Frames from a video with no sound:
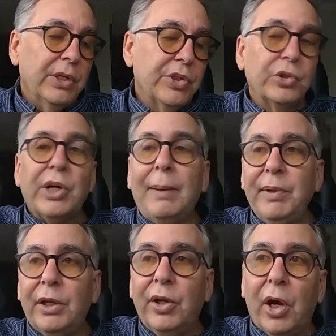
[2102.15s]
So jot
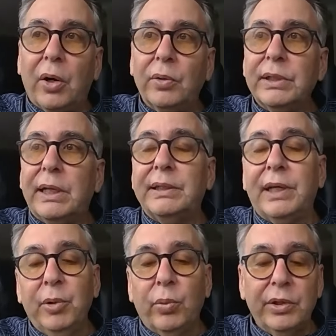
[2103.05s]
me a note and
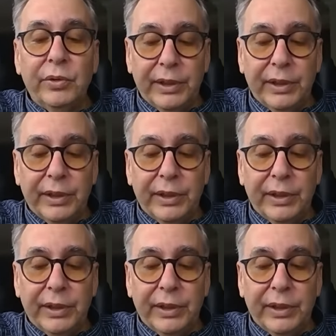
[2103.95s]
tell me where you